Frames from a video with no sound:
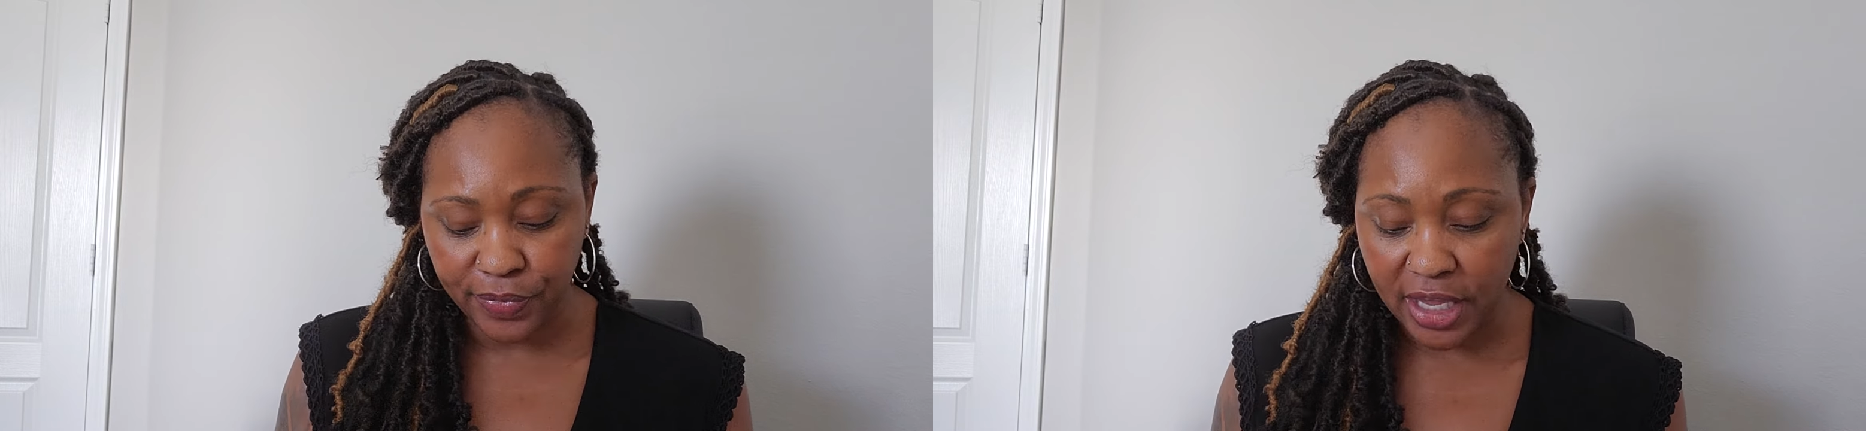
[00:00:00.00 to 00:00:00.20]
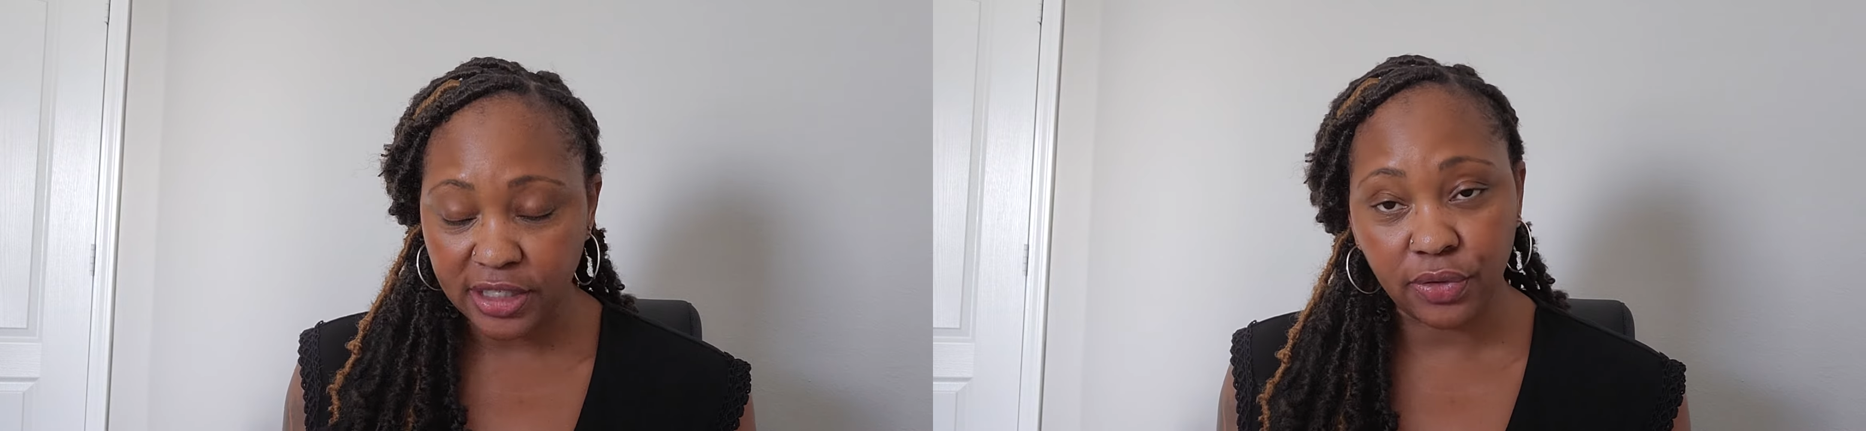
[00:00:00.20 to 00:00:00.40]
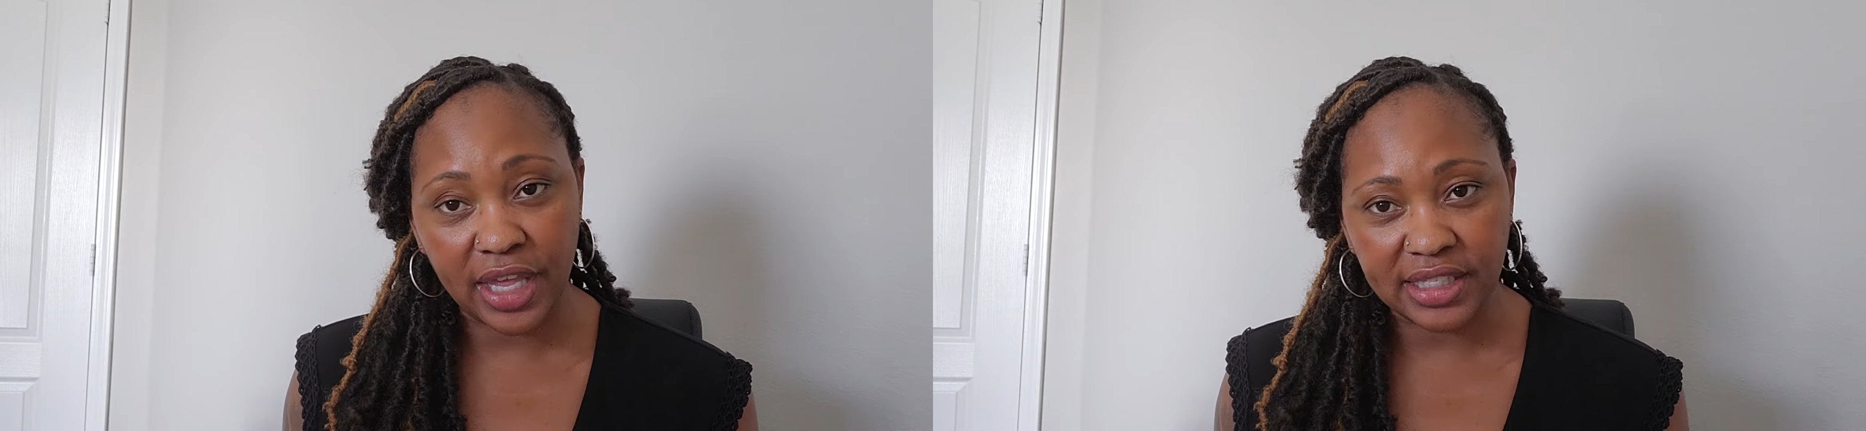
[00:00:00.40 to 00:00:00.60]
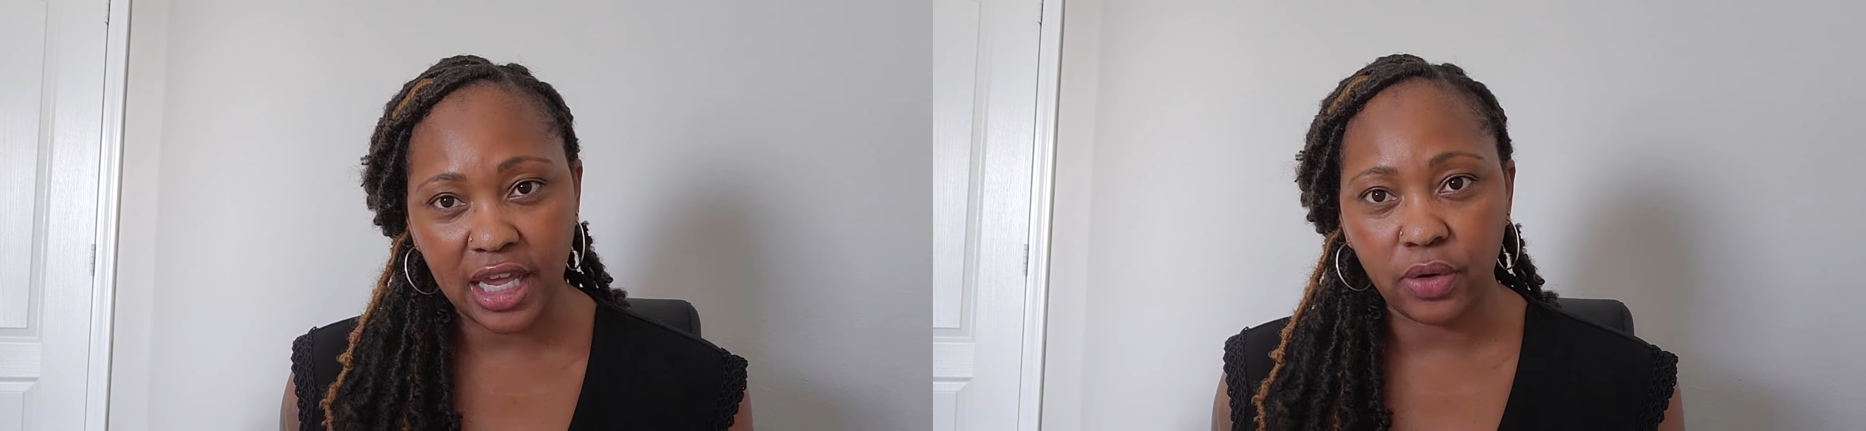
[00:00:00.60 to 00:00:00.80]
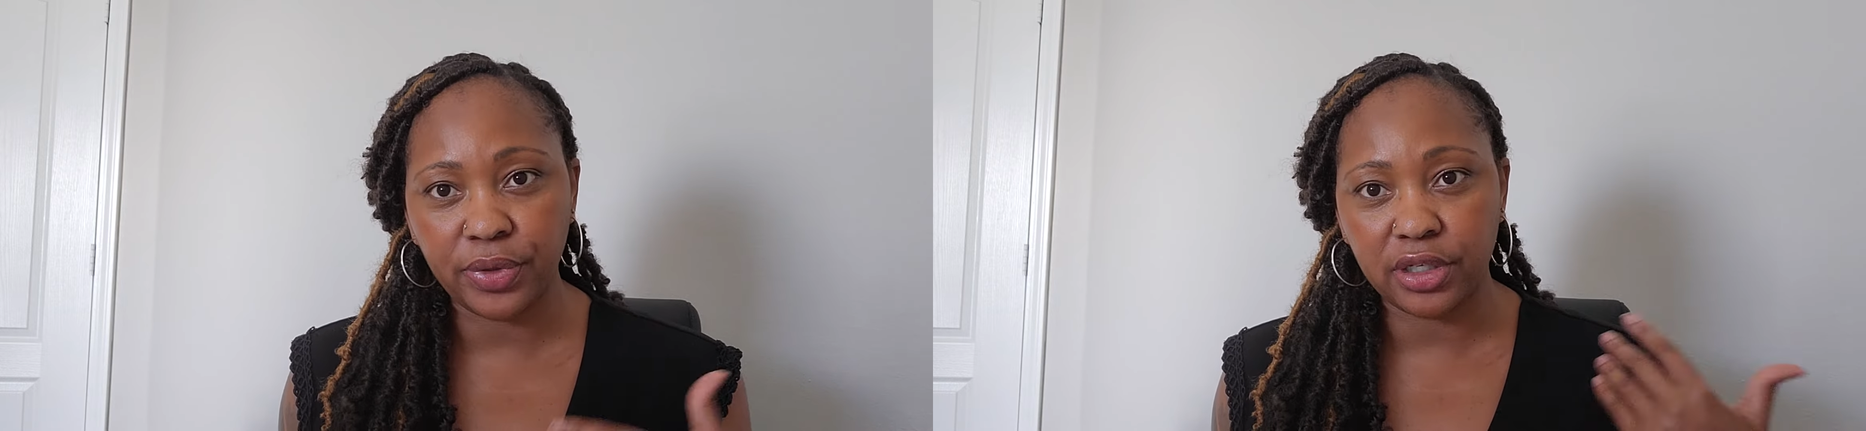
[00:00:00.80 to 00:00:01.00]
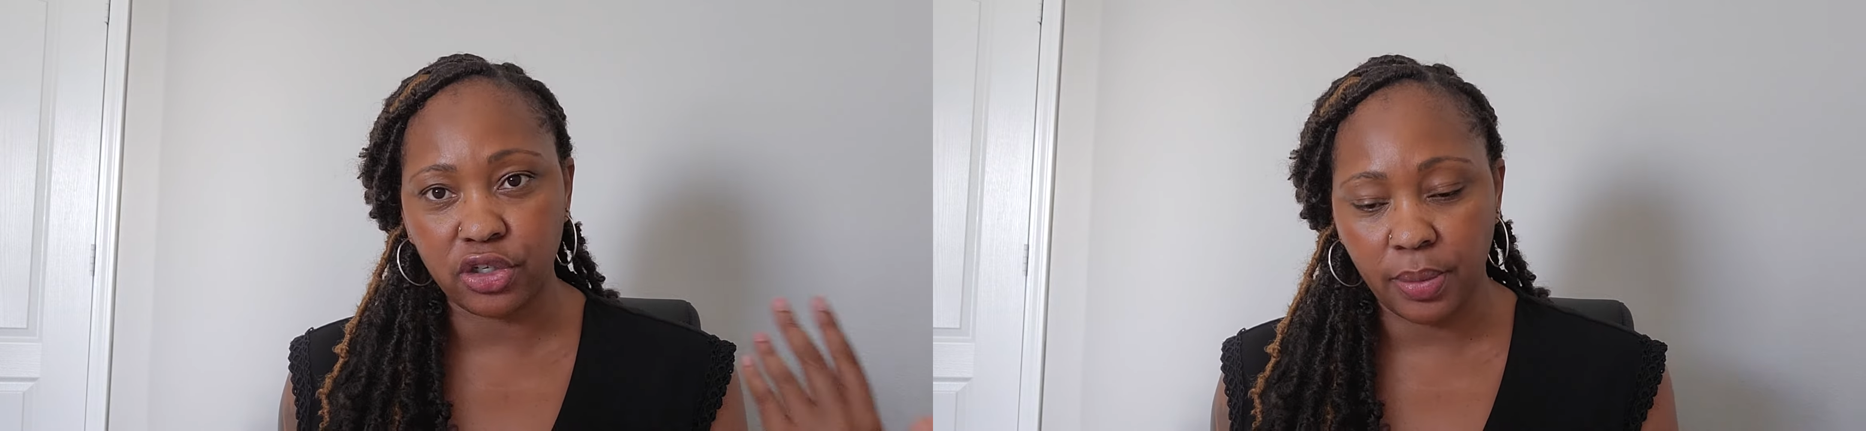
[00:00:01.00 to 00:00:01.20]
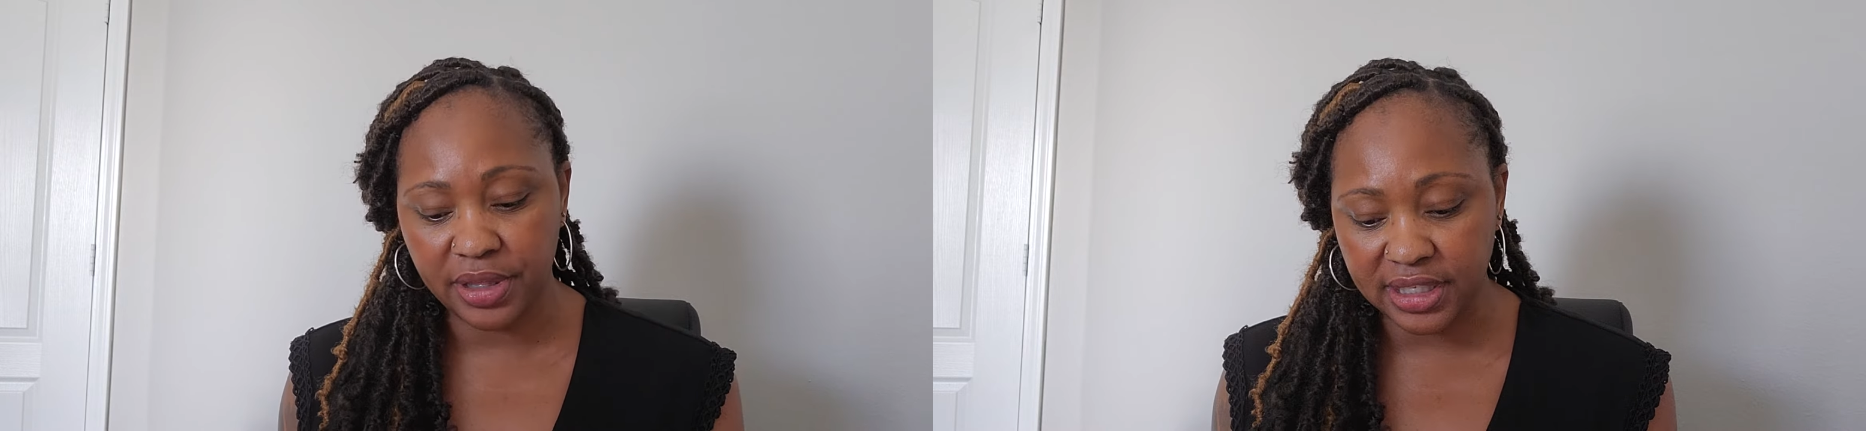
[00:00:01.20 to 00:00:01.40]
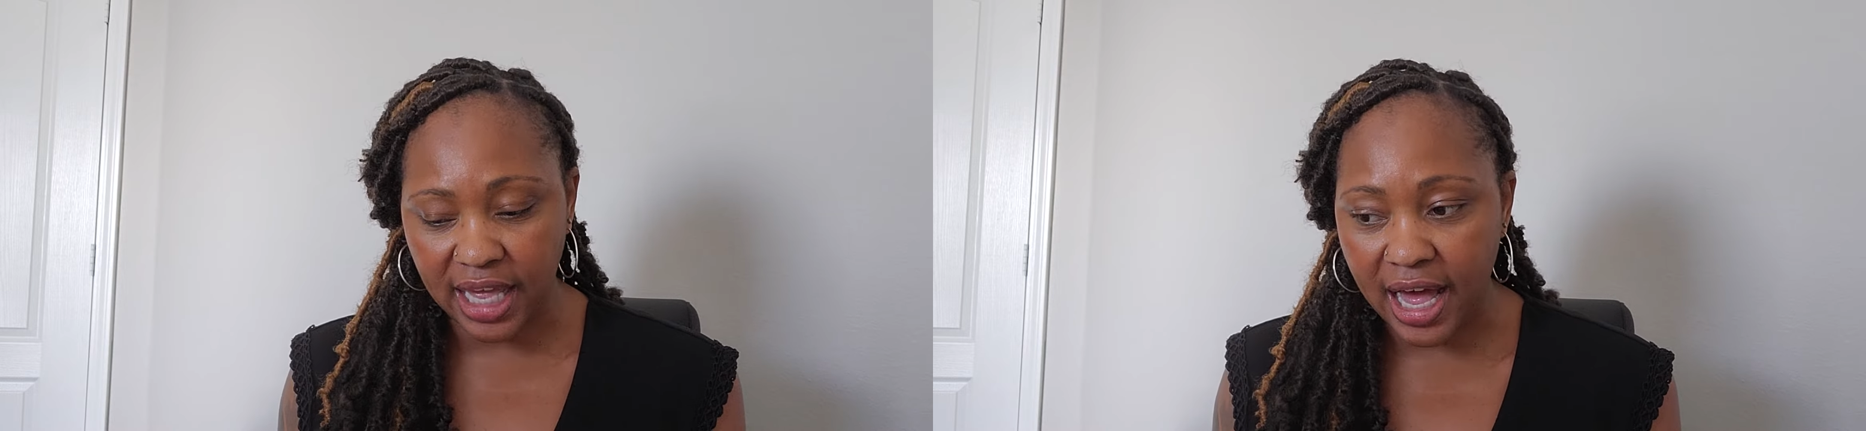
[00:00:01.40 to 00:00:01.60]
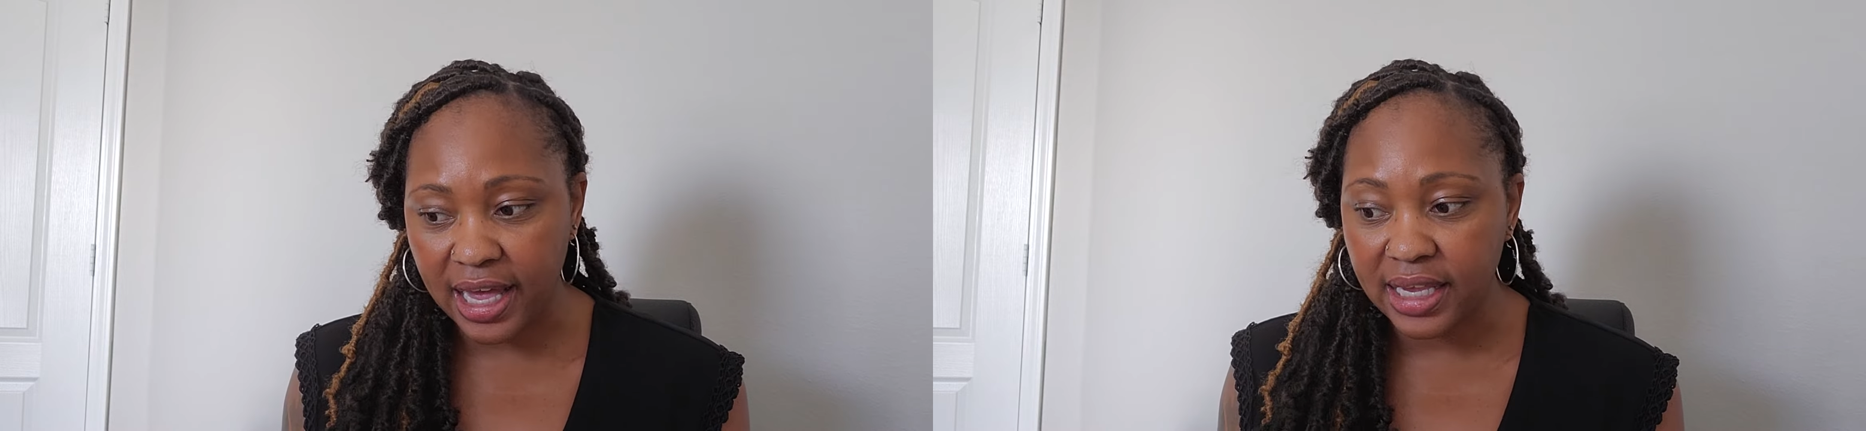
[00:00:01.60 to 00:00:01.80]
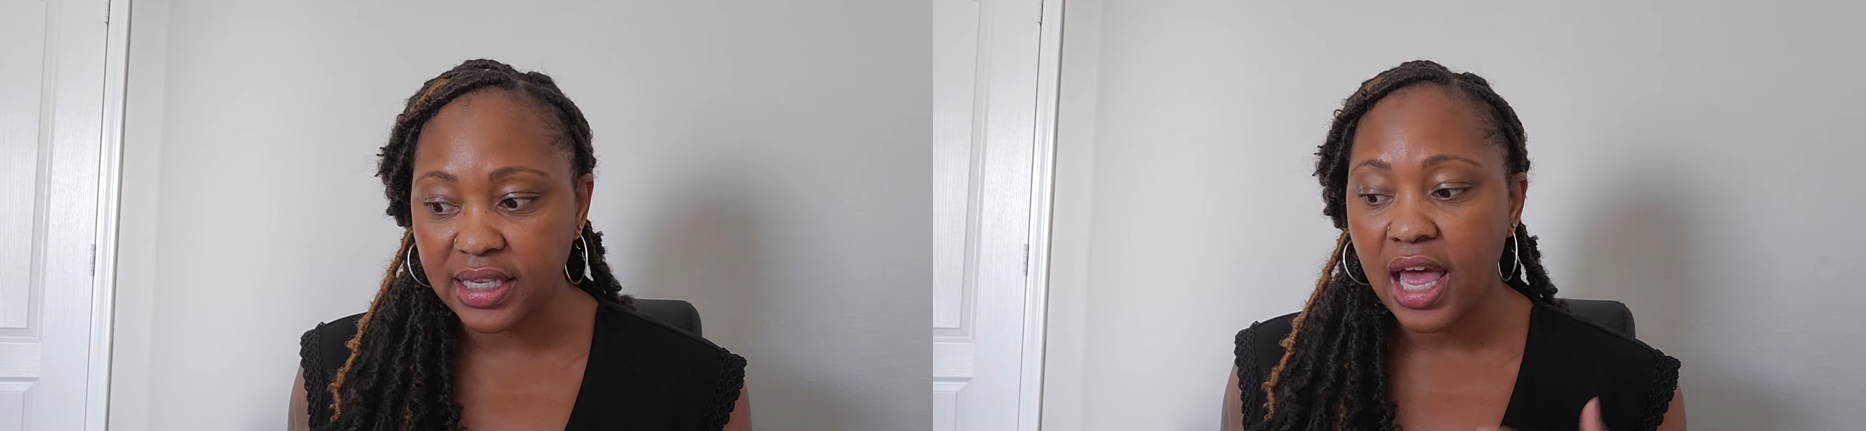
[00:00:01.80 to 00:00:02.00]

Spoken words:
So that's how we determine the size.